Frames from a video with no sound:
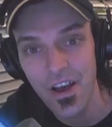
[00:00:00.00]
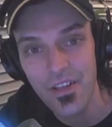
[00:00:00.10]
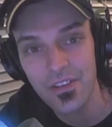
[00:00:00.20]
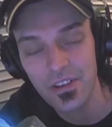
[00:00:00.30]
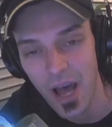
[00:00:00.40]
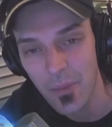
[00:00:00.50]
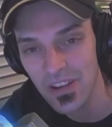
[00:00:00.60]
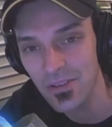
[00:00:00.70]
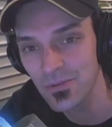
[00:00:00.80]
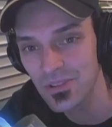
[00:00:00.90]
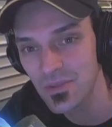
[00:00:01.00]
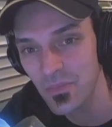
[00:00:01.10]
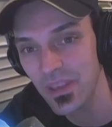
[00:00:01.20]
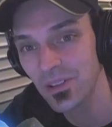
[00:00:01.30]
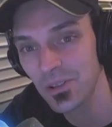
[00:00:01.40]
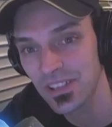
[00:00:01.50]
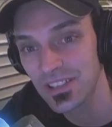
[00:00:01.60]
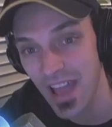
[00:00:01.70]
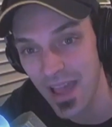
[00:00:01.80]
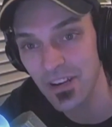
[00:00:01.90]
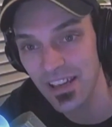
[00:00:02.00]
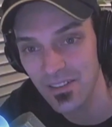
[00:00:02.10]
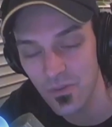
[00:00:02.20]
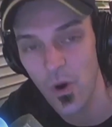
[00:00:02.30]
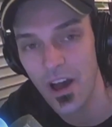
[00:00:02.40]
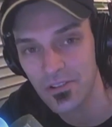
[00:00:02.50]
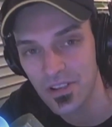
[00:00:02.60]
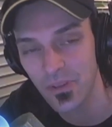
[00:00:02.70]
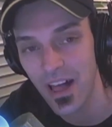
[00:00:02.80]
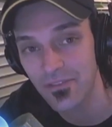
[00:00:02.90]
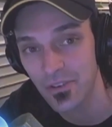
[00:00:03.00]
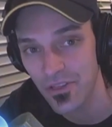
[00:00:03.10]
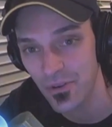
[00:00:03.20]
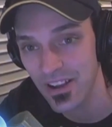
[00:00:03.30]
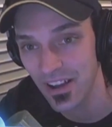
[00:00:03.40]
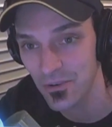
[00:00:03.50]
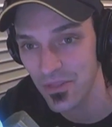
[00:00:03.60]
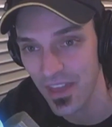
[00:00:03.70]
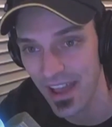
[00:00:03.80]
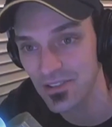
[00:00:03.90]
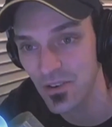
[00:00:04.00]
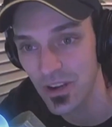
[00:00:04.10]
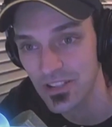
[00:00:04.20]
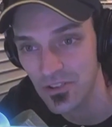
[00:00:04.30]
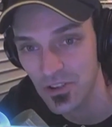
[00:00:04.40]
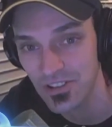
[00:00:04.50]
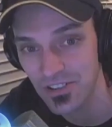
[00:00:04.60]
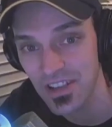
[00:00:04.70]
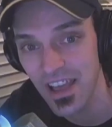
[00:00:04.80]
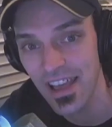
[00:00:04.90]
The company whose spill contaminated the water supply for 300,000 West Virginians